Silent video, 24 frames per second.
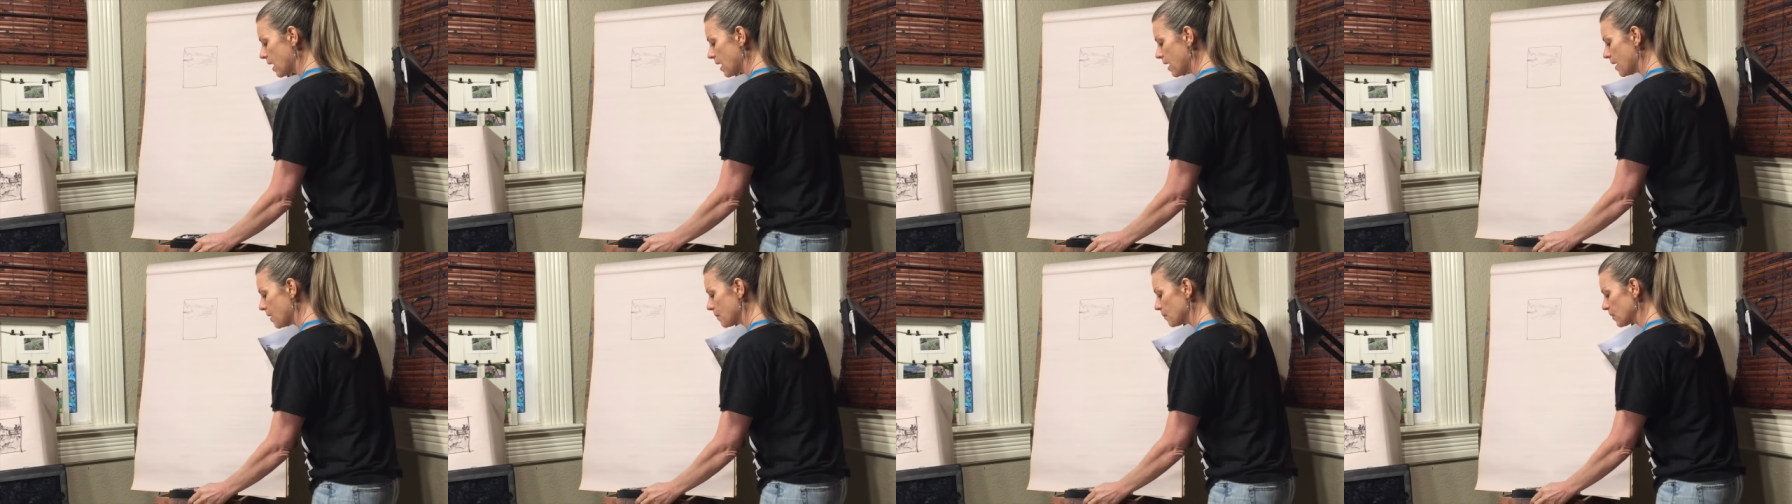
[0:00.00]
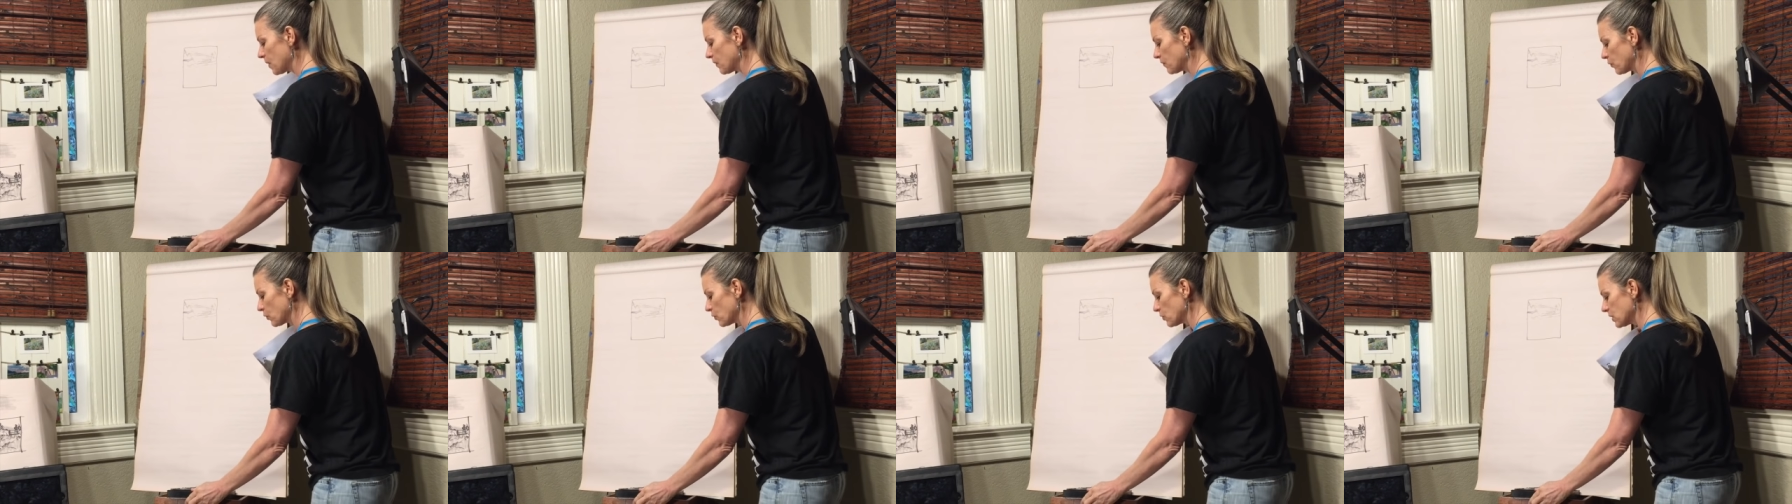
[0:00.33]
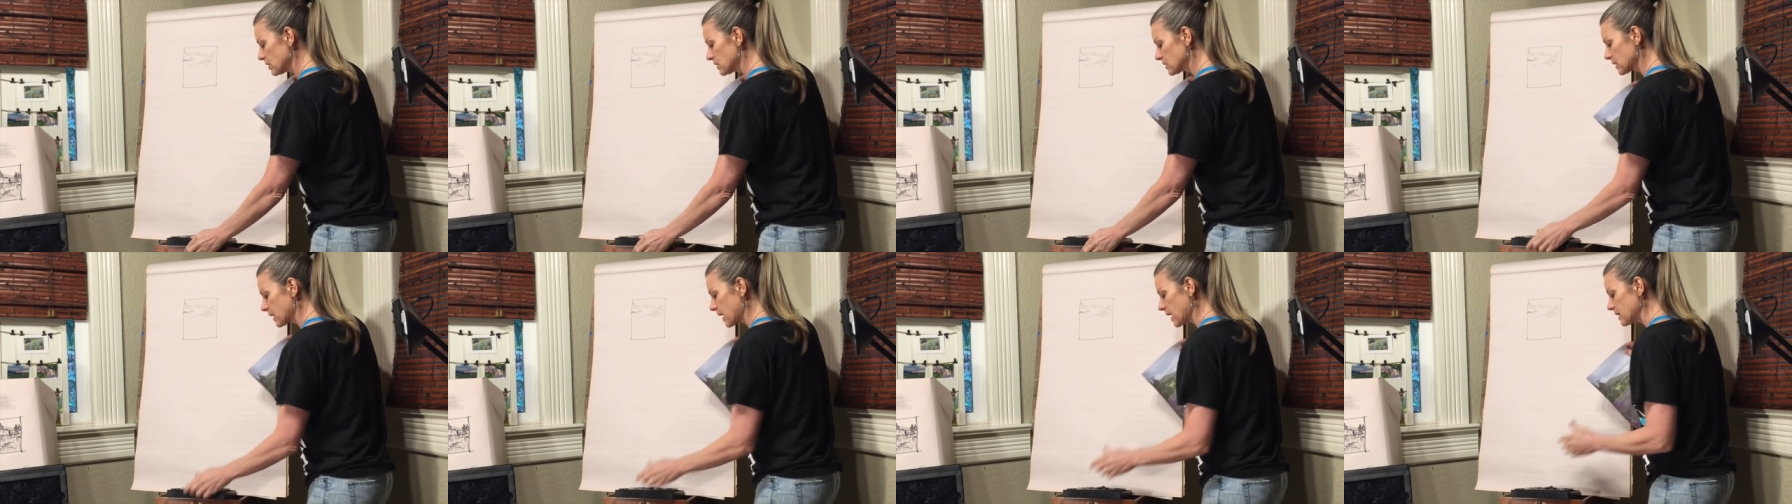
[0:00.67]
But for
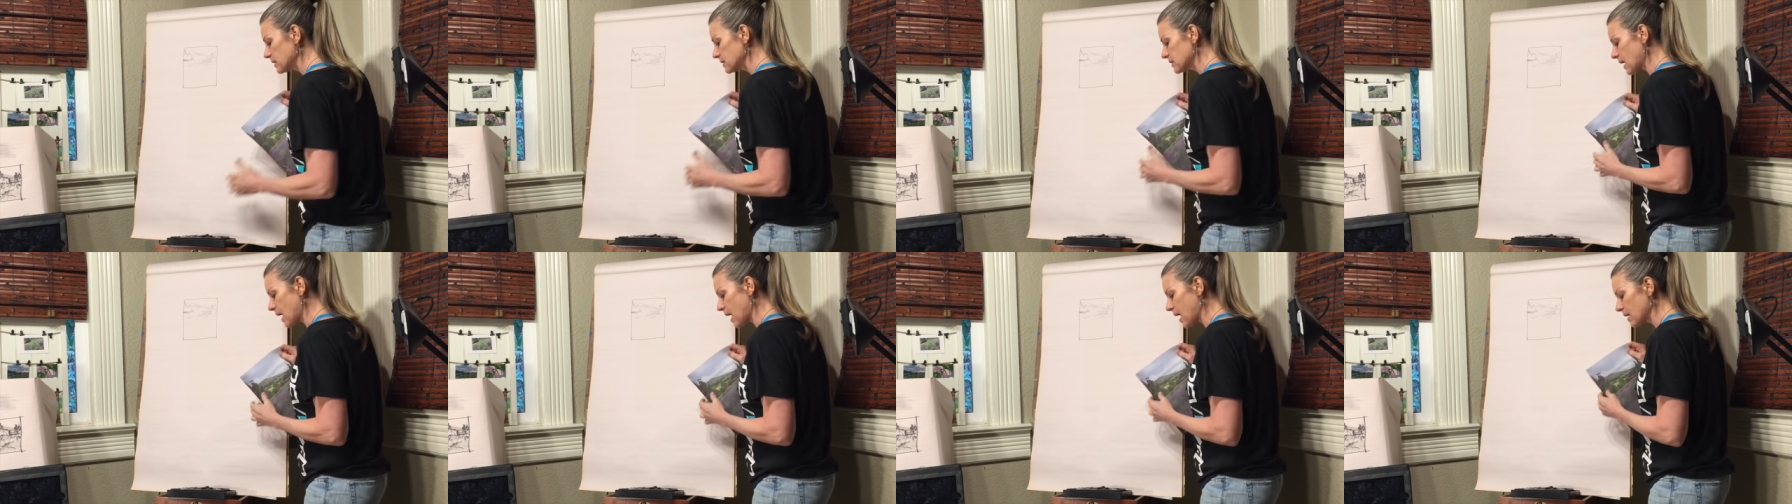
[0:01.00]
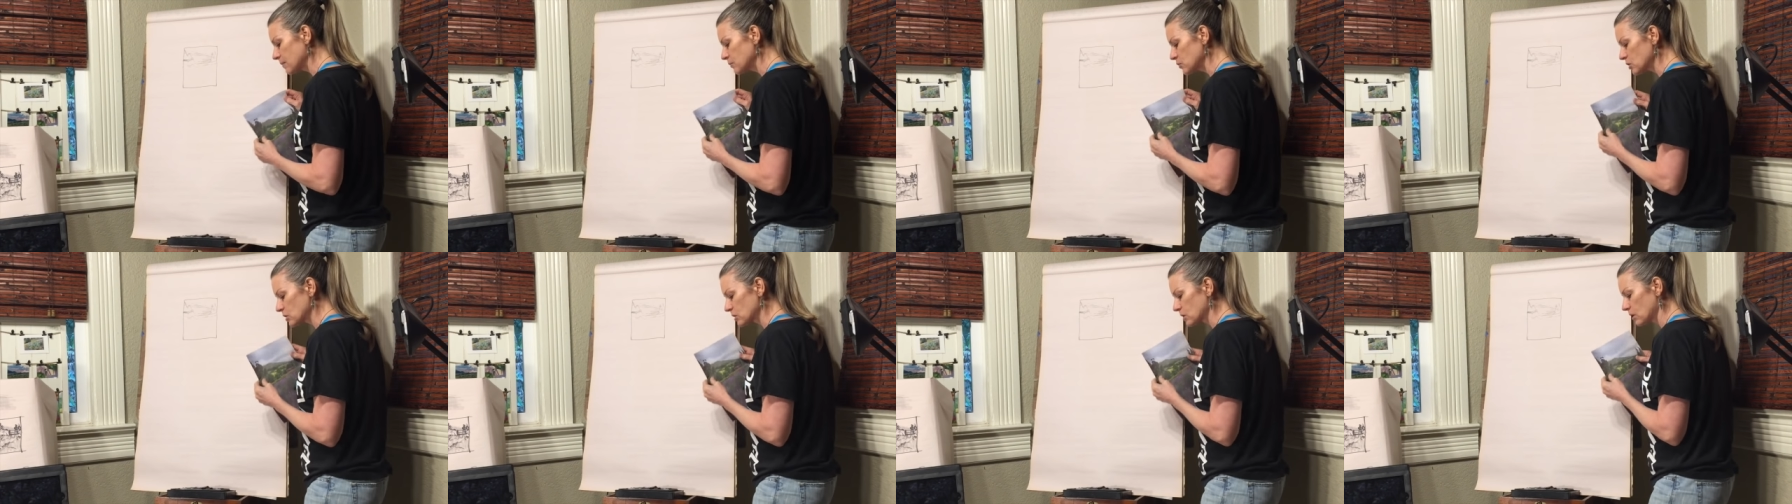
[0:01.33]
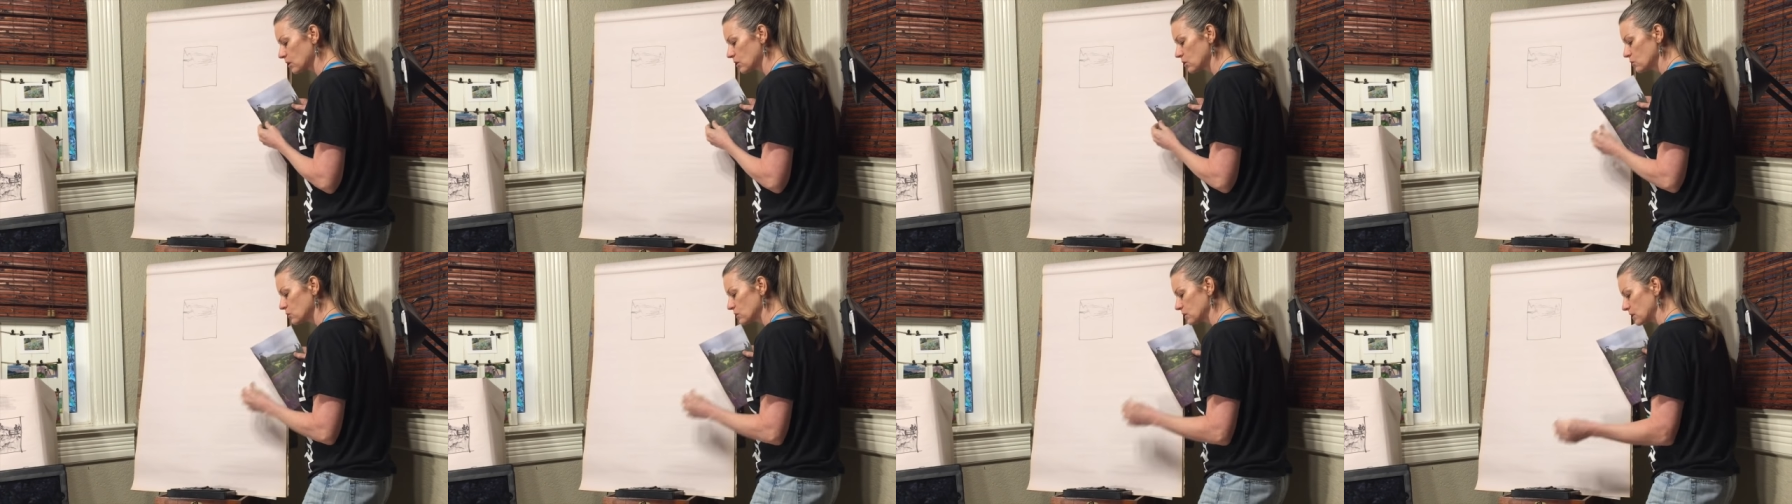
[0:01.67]
this case, I'm just
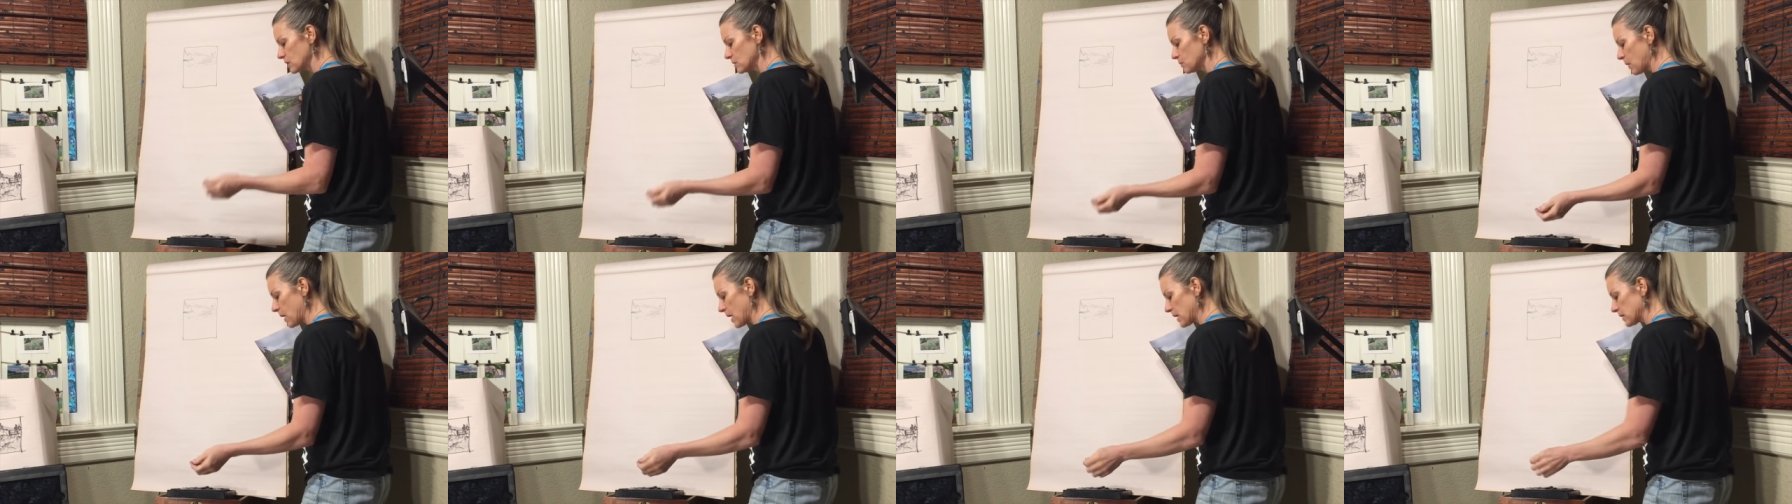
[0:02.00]
going to use these